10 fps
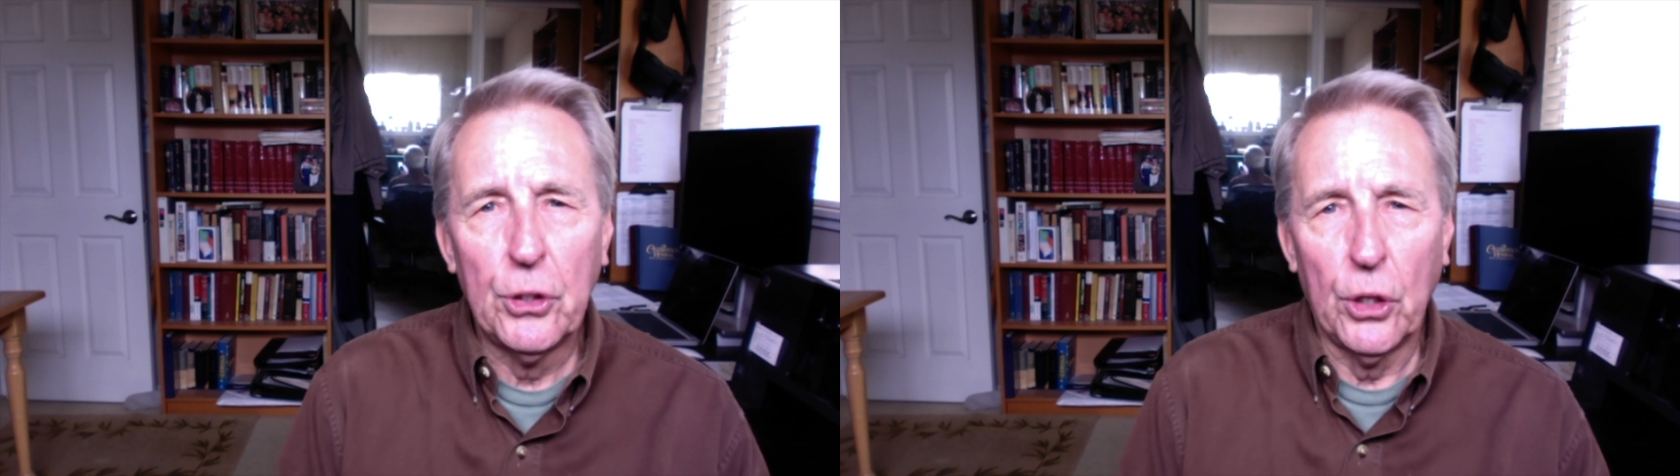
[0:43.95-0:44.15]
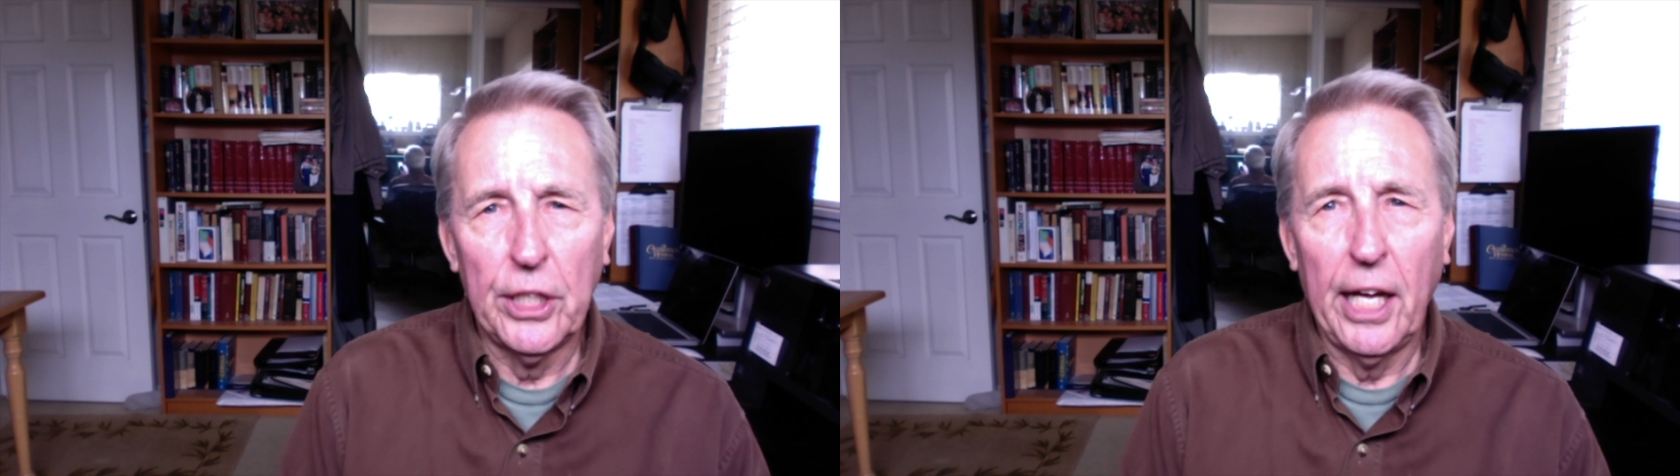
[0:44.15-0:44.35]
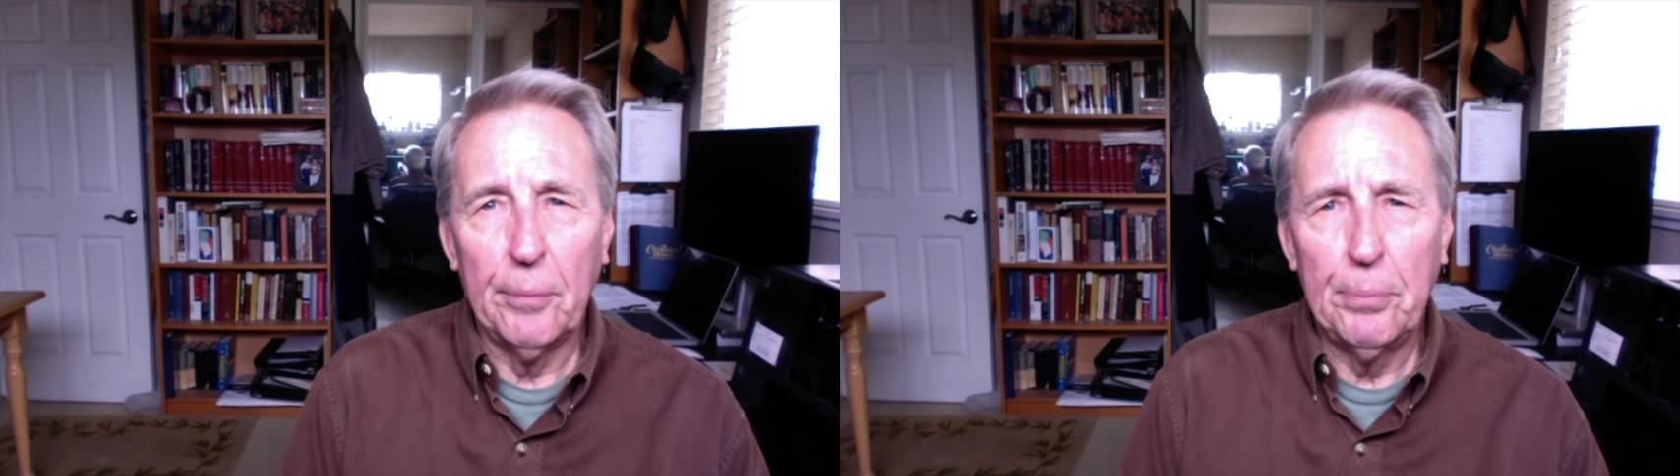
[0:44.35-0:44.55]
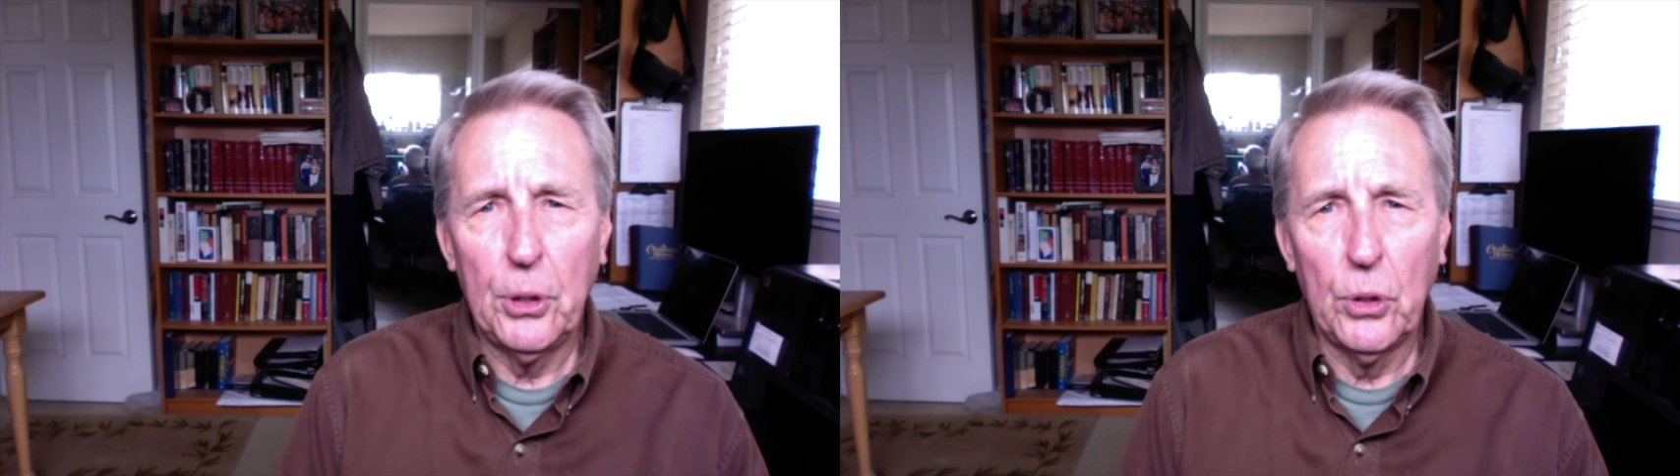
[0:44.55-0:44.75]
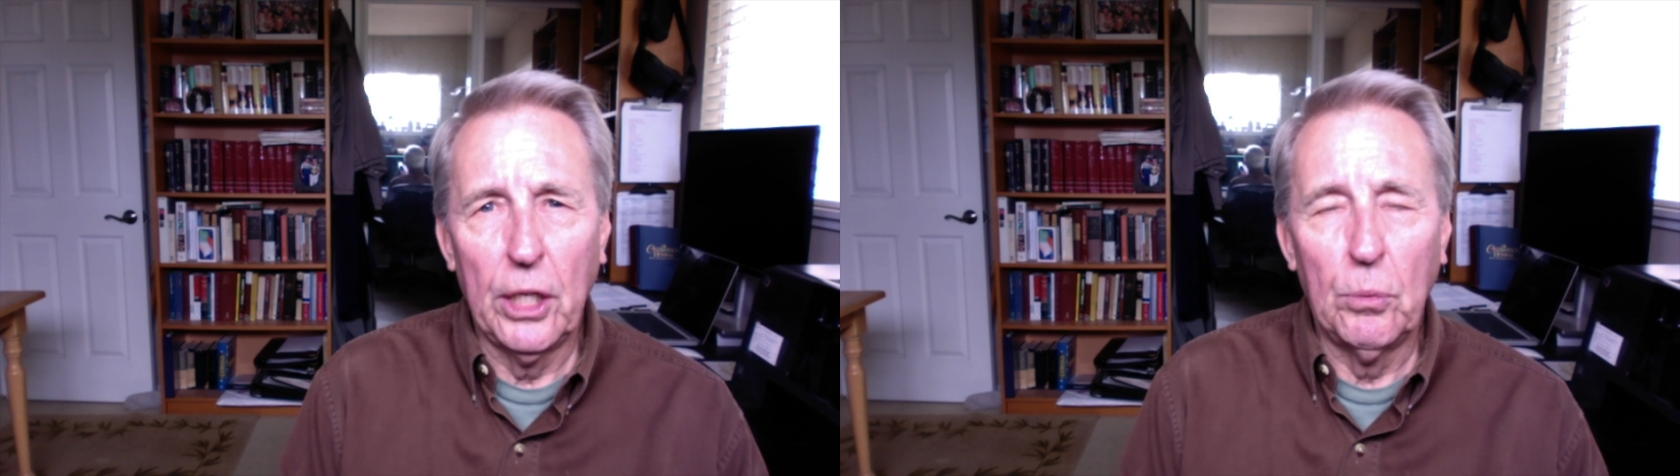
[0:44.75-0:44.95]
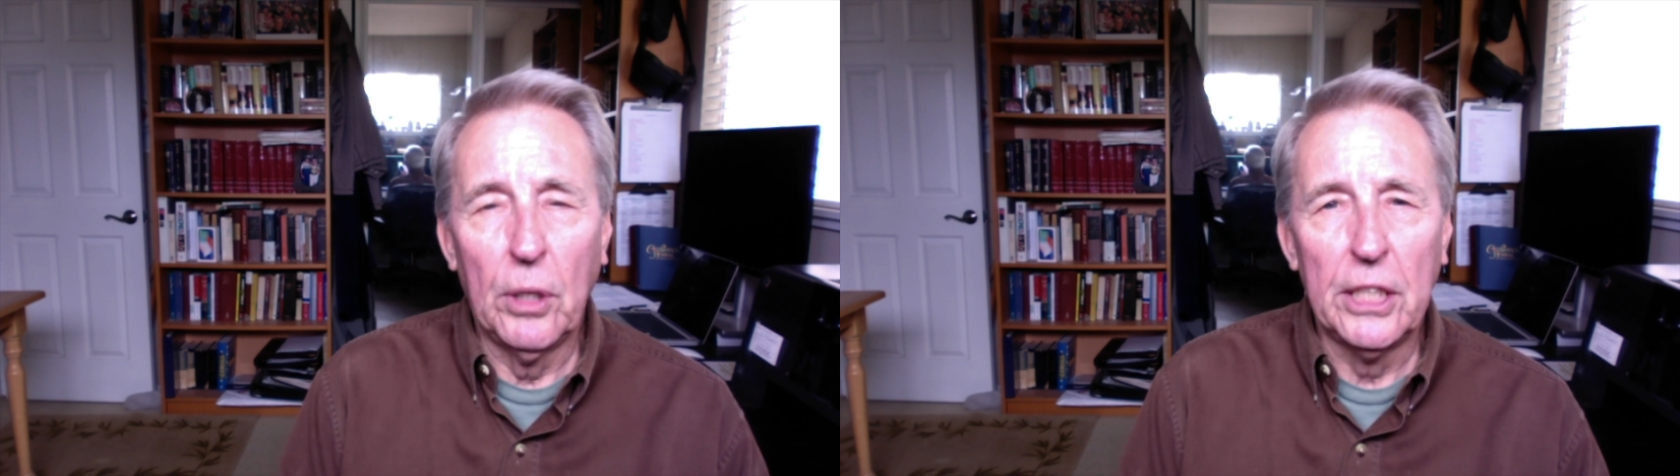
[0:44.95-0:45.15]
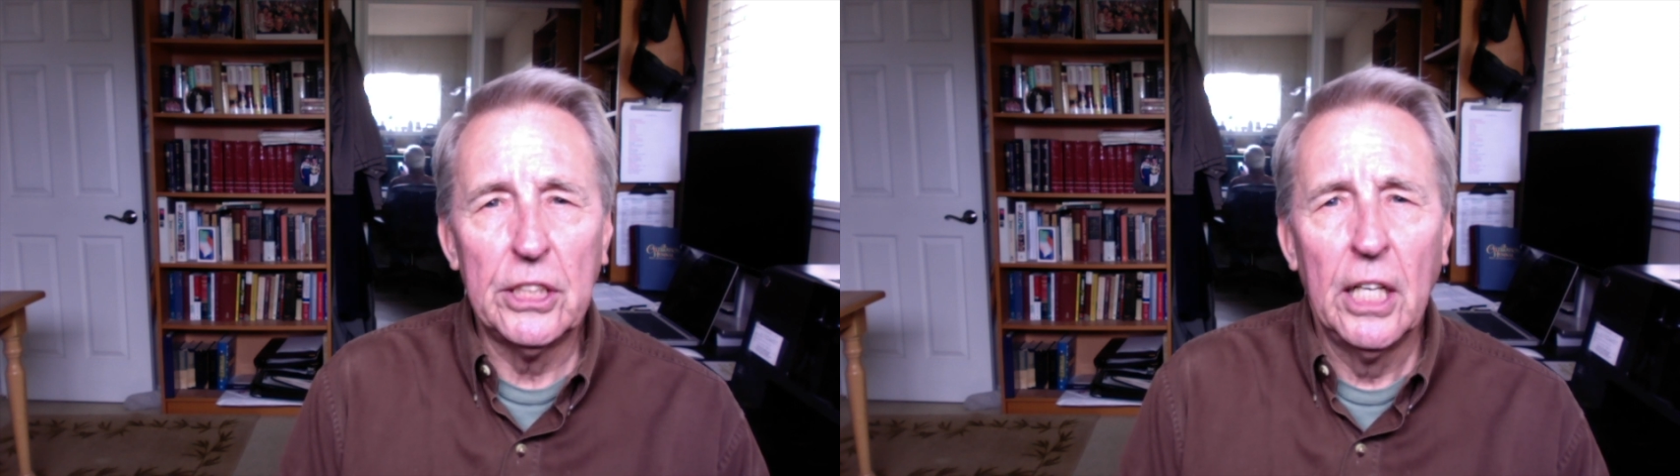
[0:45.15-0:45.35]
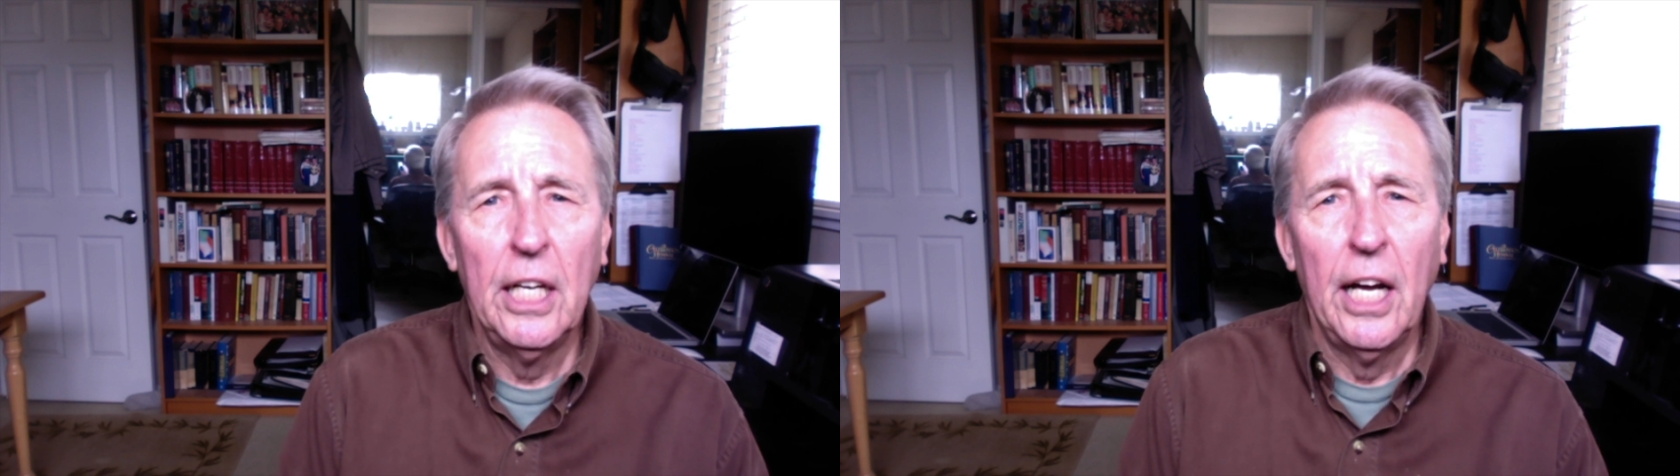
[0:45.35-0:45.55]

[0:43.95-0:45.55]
during that period was